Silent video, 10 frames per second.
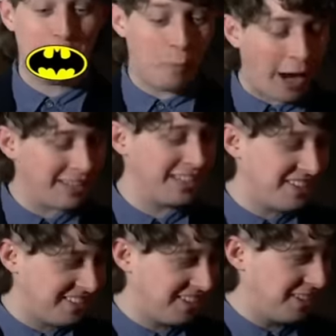while
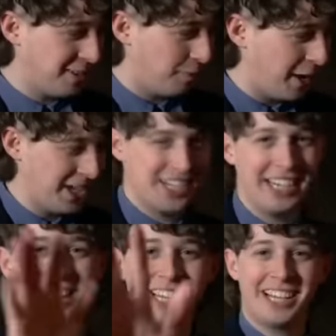his son is watching.
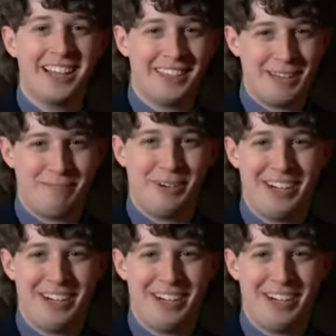Cut that